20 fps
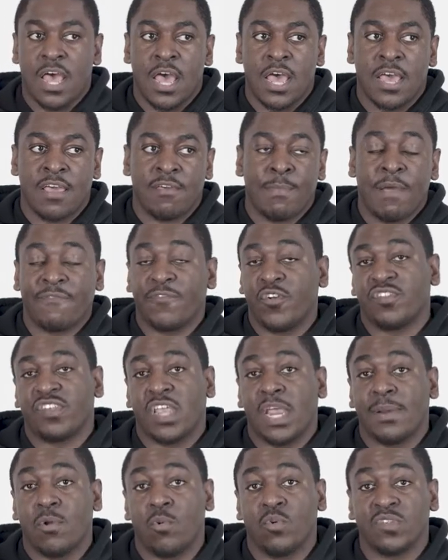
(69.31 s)
I, my first
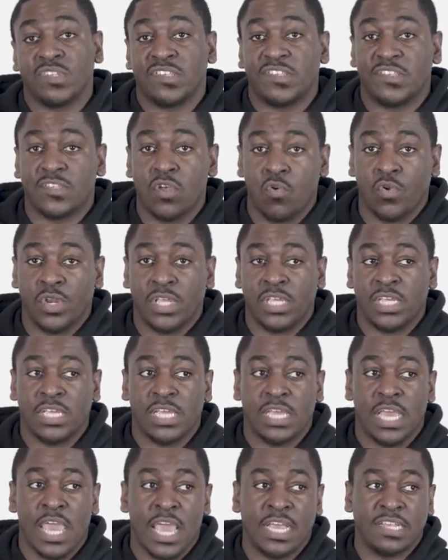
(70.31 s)
camera was a
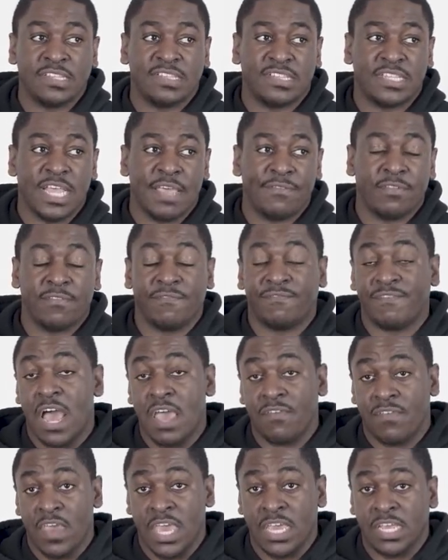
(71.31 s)
Sony
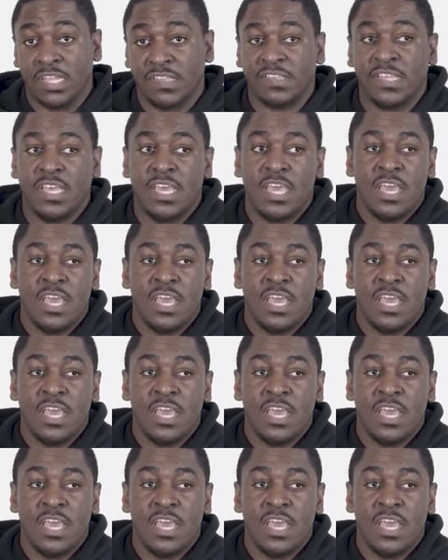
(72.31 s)
a758.